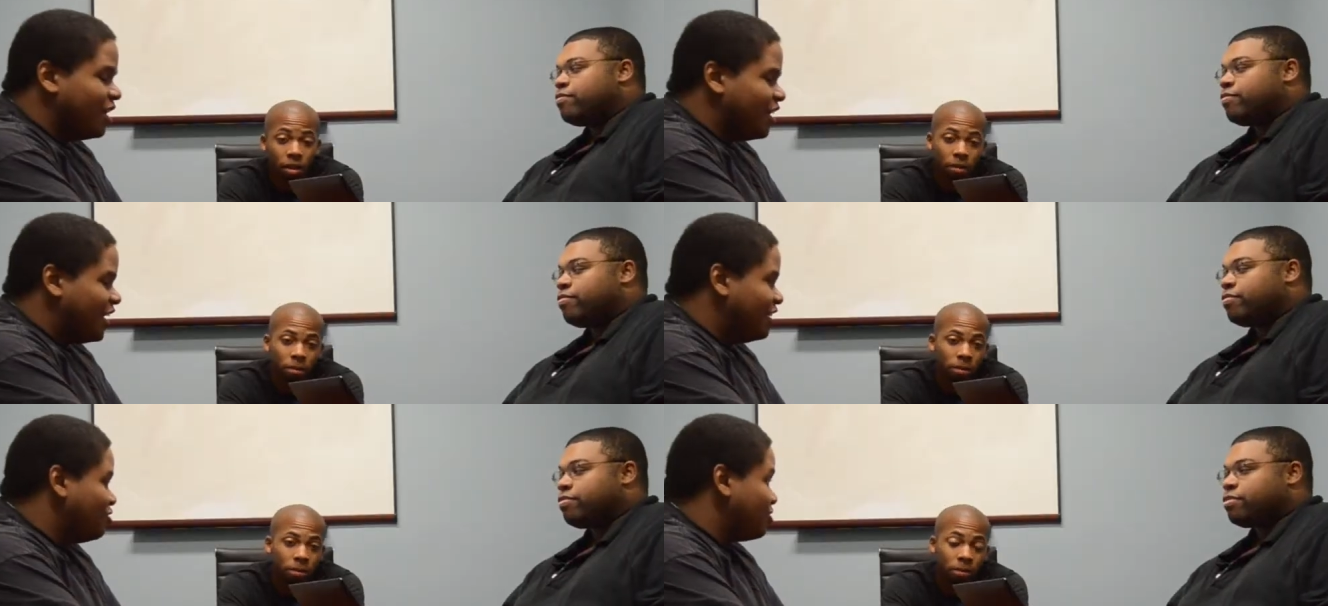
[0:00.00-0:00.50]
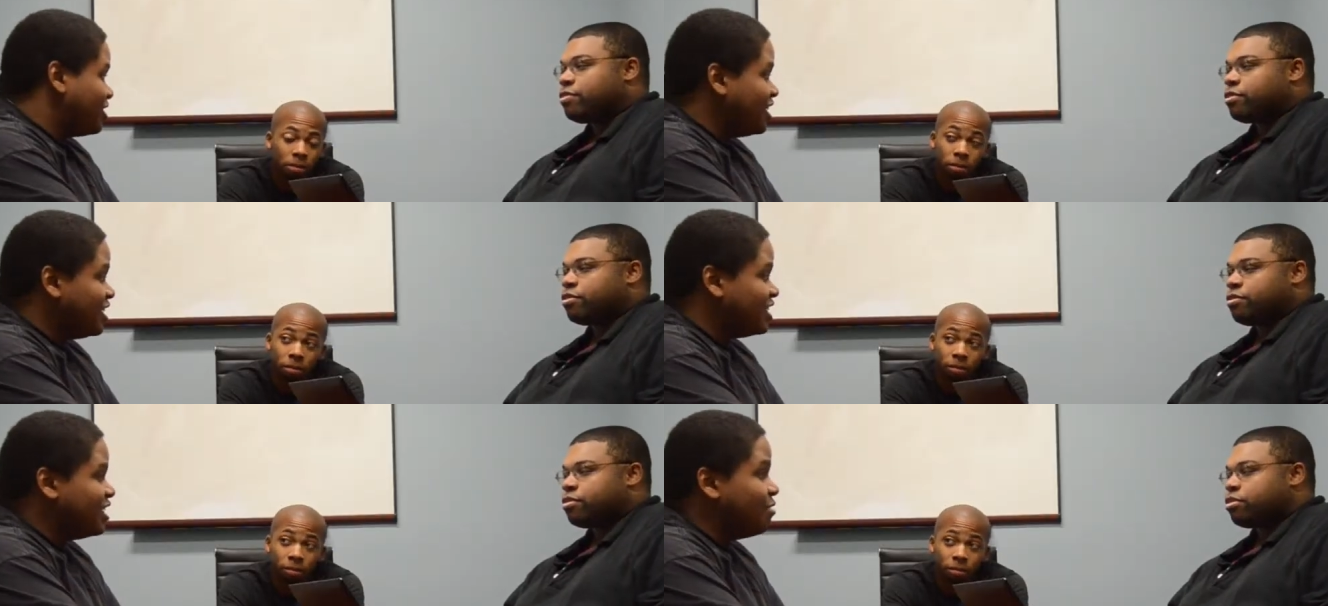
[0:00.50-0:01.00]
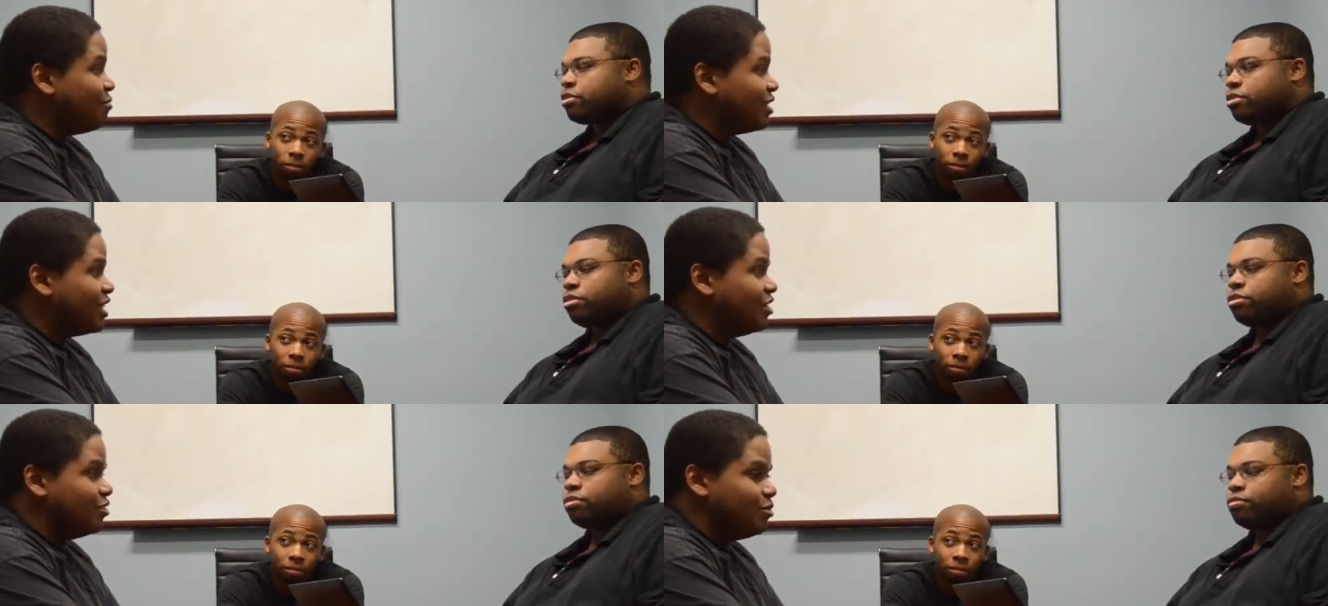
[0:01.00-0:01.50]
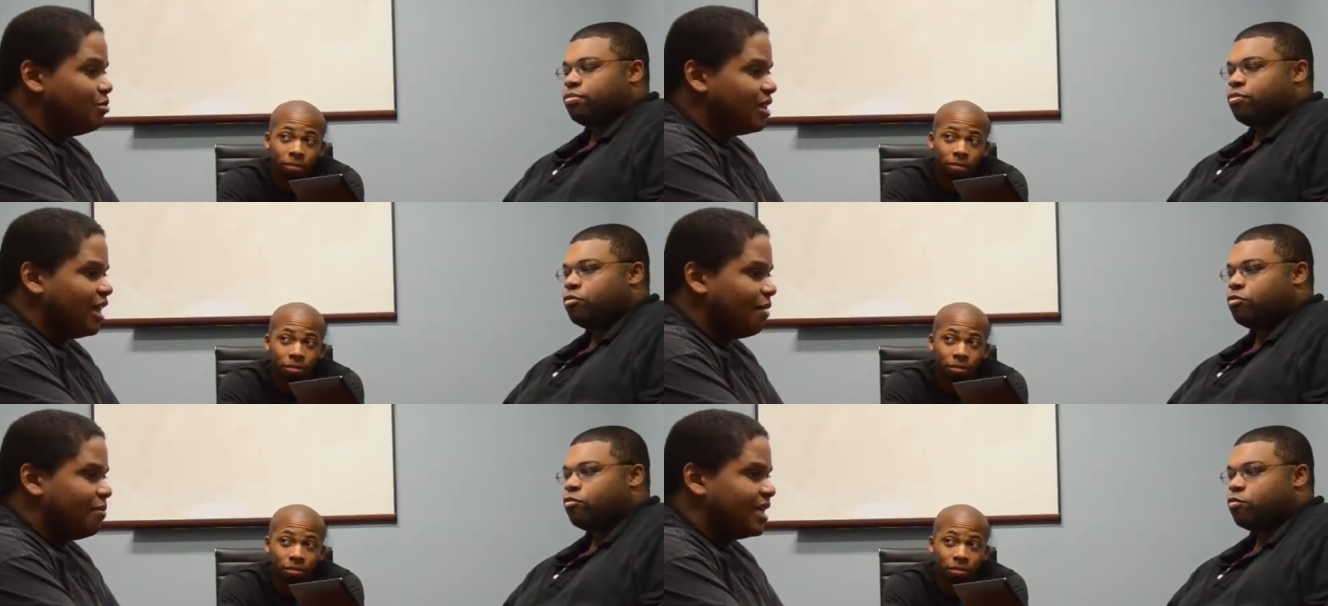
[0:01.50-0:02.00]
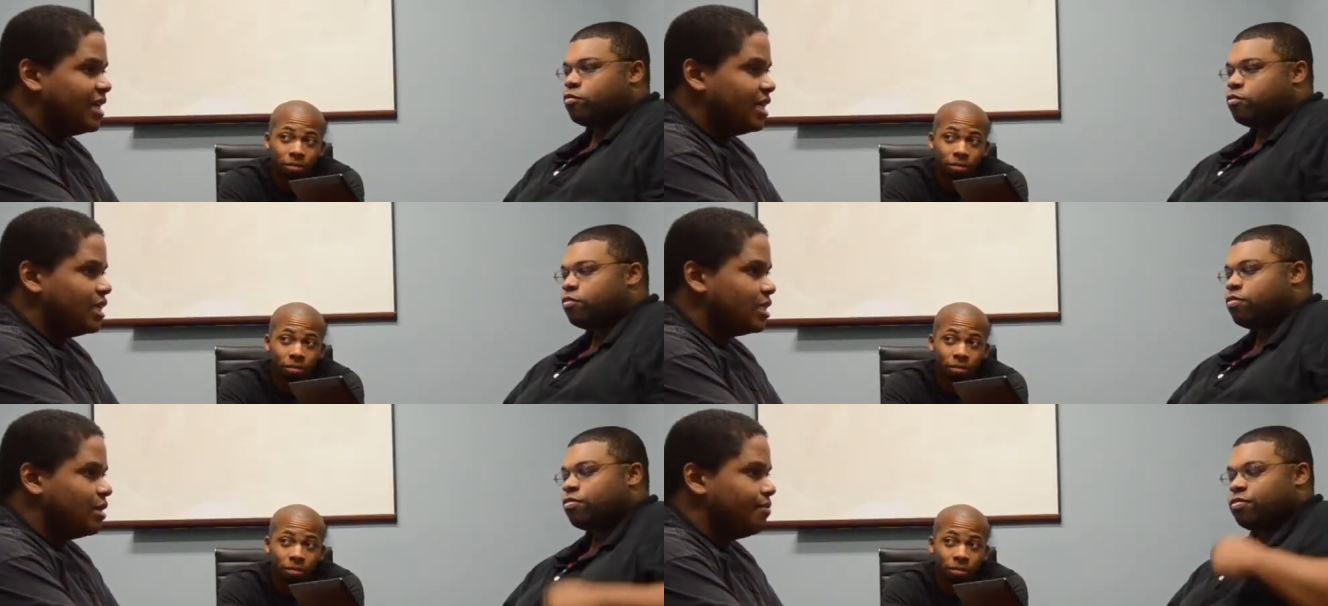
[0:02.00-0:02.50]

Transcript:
Speaker 1: interesting to see what they do with that because the